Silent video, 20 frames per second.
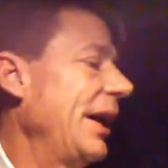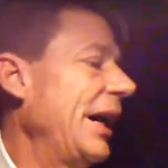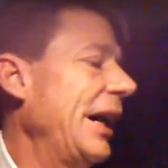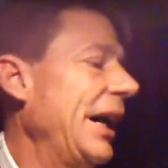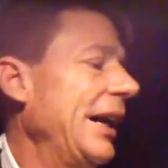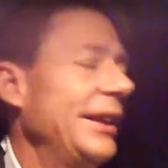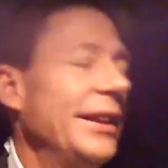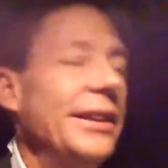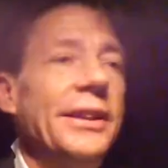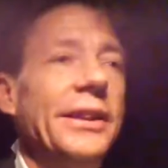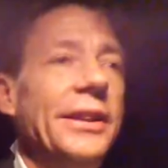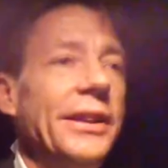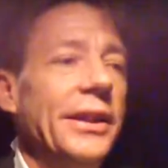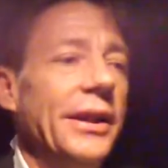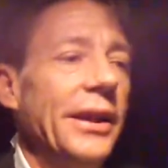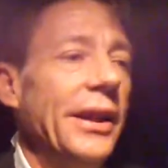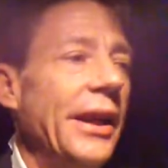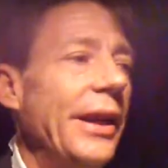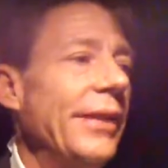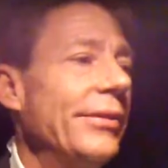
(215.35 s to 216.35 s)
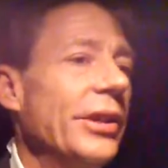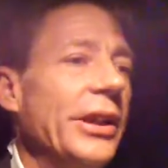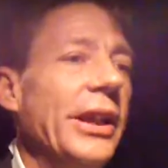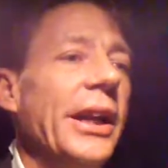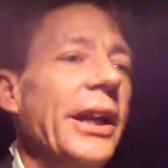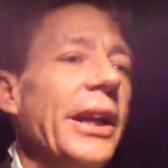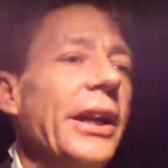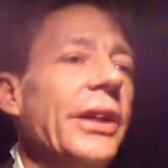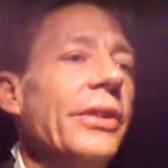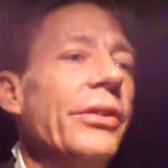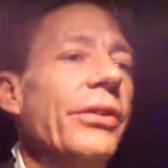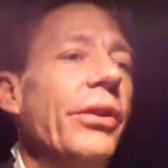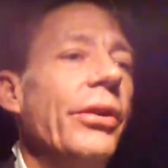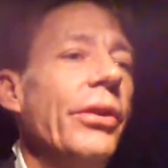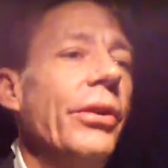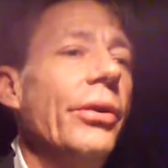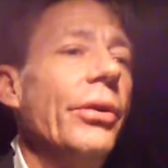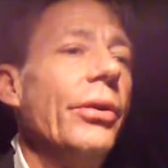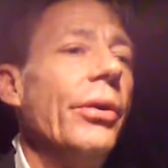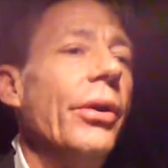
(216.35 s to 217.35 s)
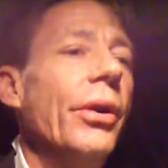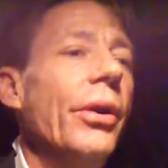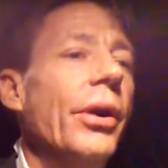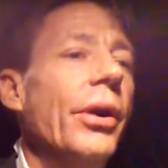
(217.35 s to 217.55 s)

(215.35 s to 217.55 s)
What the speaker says: I didn't ever get into.